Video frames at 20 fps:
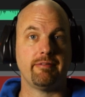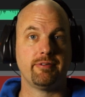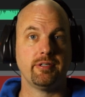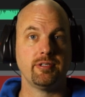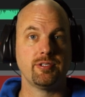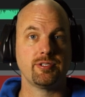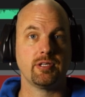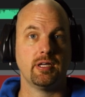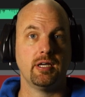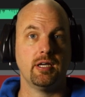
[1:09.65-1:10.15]

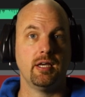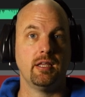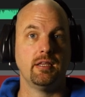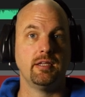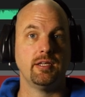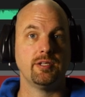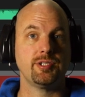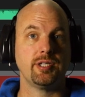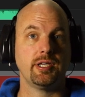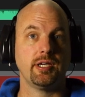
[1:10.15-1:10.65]
reference.
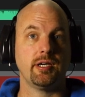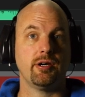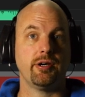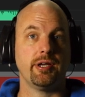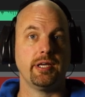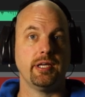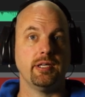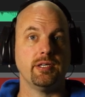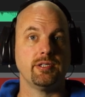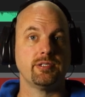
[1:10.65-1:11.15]
This
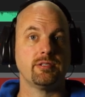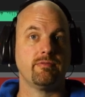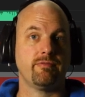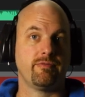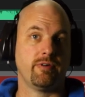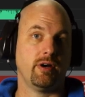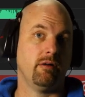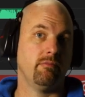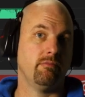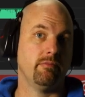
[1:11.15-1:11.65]
here
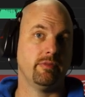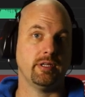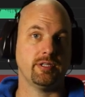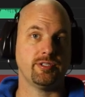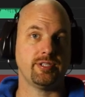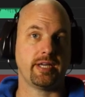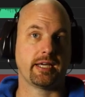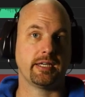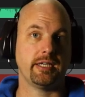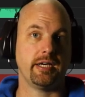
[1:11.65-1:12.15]
is from
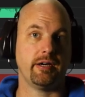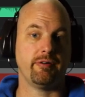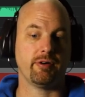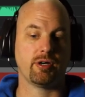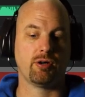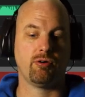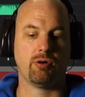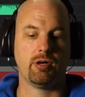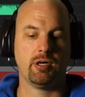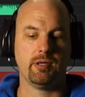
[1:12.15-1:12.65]
the
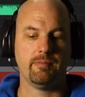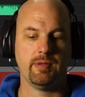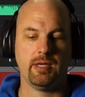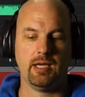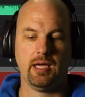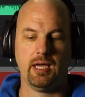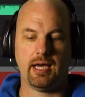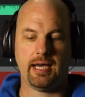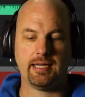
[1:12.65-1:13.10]
secondary recorder.